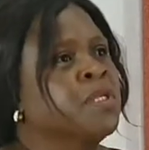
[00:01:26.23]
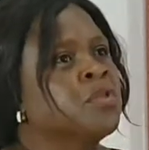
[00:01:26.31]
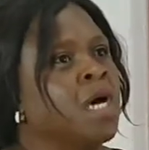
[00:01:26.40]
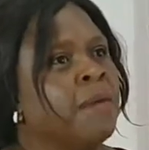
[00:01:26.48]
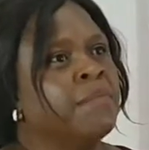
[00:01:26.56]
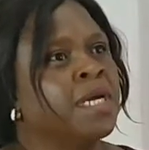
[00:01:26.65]

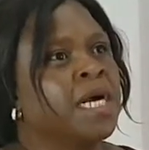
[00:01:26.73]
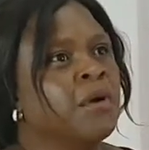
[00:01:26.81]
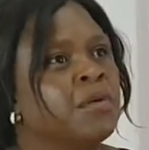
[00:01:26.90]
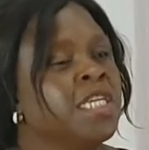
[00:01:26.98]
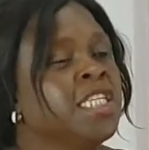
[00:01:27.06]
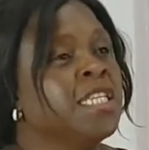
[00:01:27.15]
So I've been
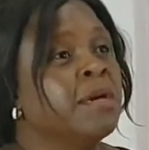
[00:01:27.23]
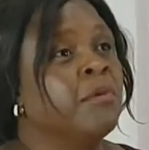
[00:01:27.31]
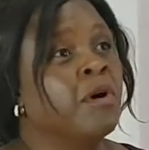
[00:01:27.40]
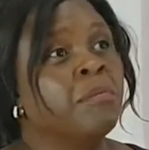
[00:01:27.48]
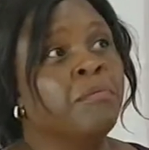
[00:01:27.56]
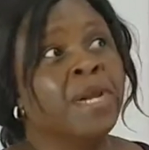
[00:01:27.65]
calculating
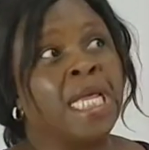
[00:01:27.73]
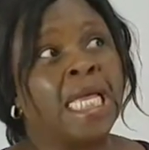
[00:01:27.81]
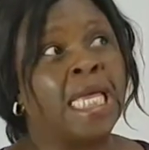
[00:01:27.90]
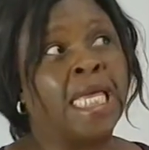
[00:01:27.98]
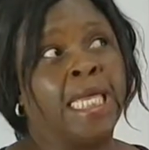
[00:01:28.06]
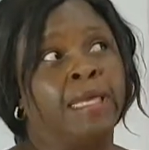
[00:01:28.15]
about
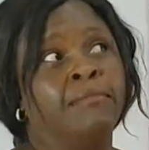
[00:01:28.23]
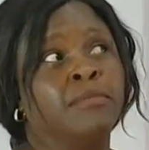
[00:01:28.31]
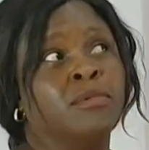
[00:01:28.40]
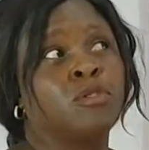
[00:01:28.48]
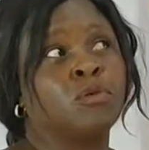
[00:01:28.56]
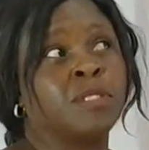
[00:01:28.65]
bringing
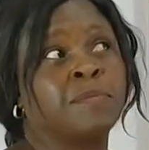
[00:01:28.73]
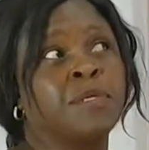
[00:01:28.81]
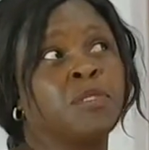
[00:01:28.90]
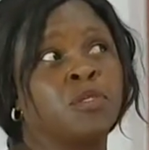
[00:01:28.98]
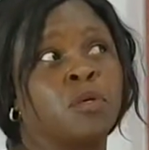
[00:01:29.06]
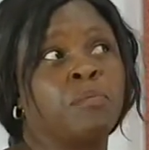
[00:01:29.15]
him to
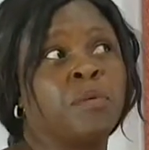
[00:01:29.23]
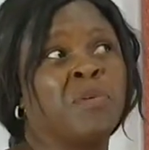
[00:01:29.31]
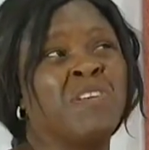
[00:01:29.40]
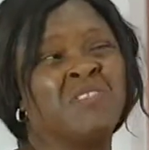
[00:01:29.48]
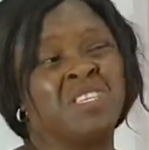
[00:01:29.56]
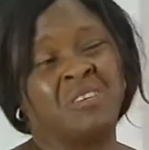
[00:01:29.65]
speak to some
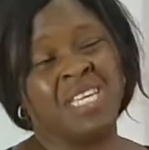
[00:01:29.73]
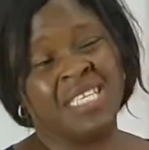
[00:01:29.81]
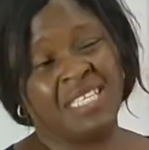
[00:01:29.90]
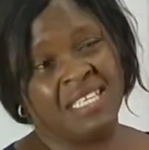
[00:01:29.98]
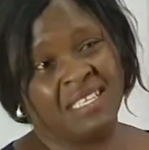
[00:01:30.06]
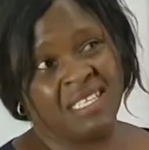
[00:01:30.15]
people, even in other
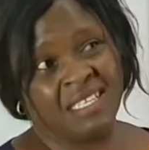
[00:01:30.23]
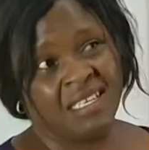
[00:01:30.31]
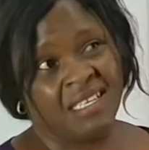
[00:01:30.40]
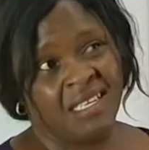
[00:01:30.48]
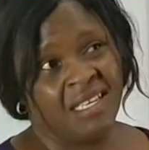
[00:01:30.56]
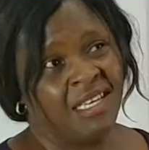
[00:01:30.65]
states.
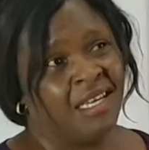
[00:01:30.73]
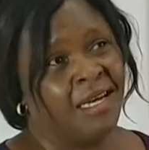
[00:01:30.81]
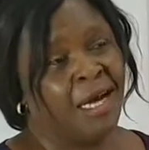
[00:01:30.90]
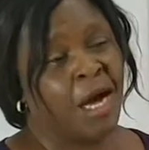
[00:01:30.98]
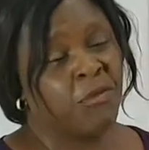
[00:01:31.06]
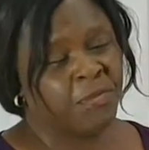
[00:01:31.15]

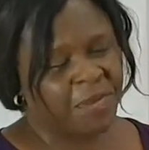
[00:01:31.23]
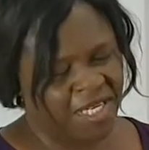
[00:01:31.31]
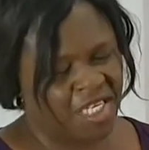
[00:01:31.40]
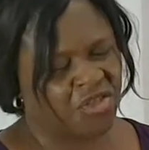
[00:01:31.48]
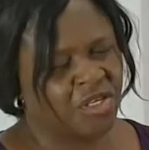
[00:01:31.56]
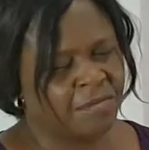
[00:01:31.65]
I will
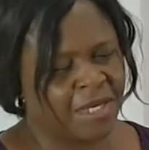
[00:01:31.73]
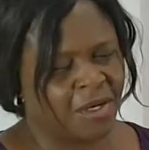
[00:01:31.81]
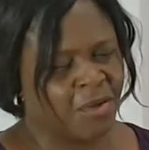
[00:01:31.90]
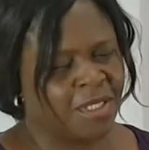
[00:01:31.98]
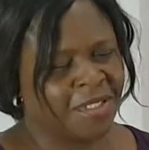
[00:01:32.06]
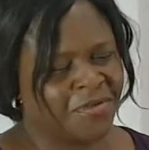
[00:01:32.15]
penetrate by
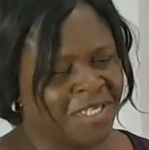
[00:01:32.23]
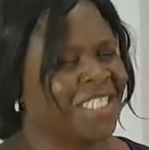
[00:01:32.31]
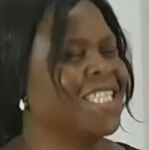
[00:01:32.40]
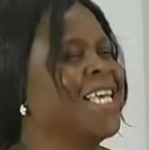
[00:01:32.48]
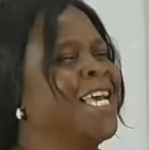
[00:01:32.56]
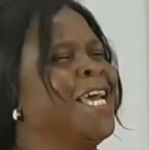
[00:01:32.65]
God's
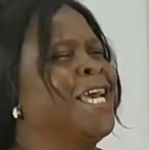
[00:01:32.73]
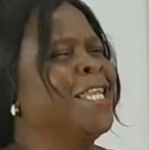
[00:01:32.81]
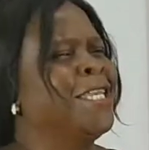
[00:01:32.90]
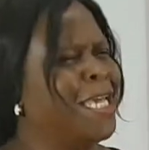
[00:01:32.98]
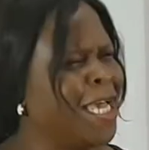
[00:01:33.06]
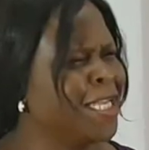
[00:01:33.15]
grace.
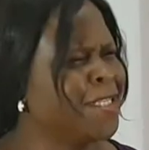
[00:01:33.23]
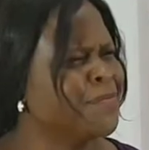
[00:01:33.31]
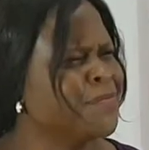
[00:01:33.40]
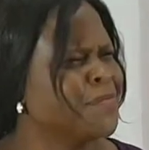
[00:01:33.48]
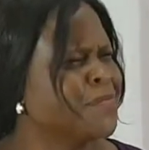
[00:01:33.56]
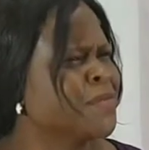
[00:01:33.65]

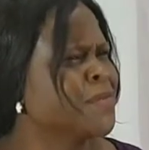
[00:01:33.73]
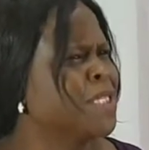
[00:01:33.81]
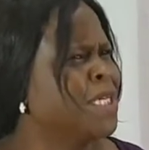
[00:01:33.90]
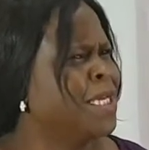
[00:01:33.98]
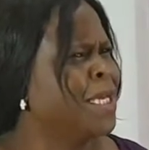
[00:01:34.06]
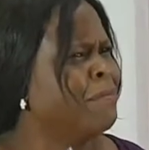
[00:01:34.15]
Then,
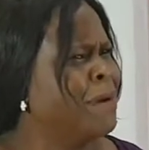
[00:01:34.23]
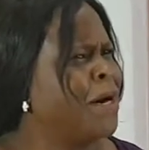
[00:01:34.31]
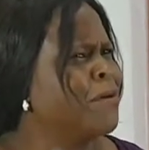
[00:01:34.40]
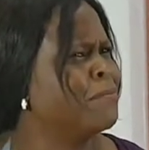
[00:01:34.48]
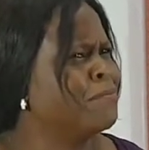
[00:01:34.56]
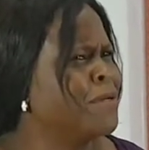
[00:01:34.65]

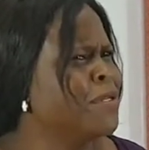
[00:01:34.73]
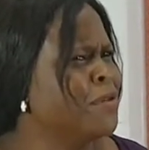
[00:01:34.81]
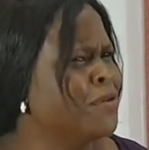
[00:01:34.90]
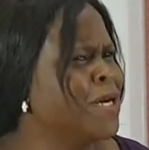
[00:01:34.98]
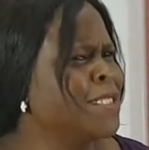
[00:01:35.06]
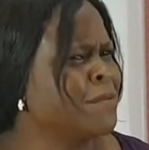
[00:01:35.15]
about,
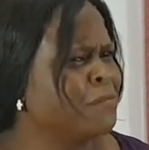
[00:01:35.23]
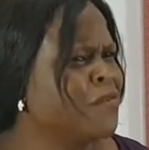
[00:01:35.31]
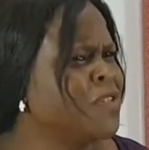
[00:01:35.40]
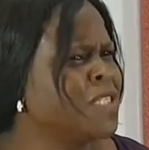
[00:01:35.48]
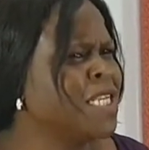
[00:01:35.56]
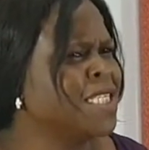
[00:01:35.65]
you know, as a
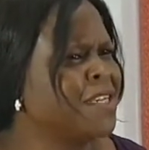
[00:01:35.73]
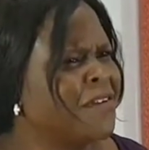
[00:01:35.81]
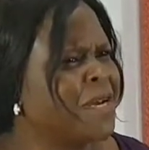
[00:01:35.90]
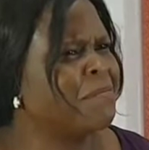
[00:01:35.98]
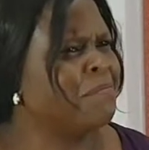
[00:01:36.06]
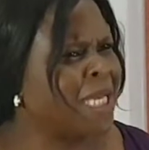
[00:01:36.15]
professional chef,
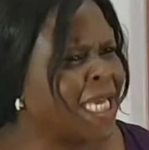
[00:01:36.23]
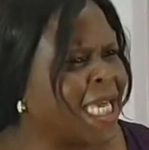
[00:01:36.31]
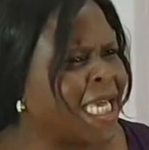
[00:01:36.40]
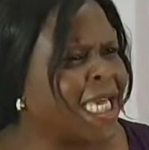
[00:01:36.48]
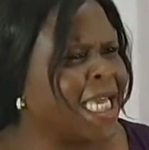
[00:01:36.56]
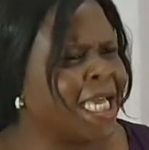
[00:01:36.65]
I
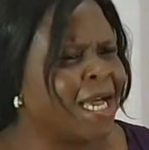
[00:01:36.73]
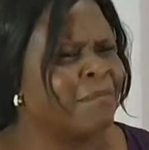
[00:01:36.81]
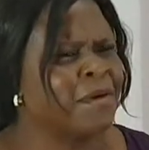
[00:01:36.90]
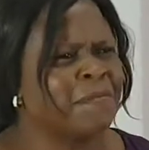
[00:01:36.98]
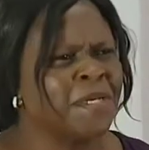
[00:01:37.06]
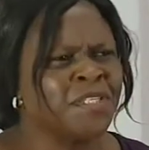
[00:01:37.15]
bake.
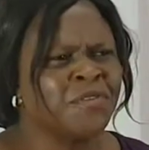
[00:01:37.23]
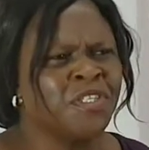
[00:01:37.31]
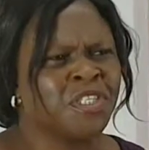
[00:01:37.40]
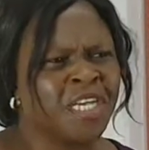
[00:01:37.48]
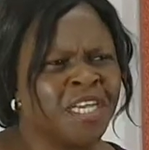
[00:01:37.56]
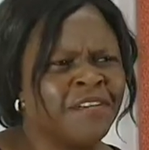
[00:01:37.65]
I'm a
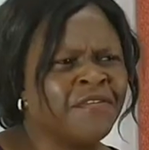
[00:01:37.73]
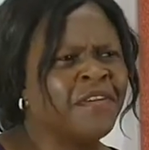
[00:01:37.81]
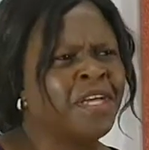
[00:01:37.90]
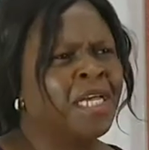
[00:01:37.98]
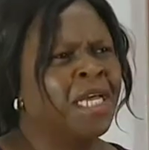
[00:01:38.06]
pastry chef.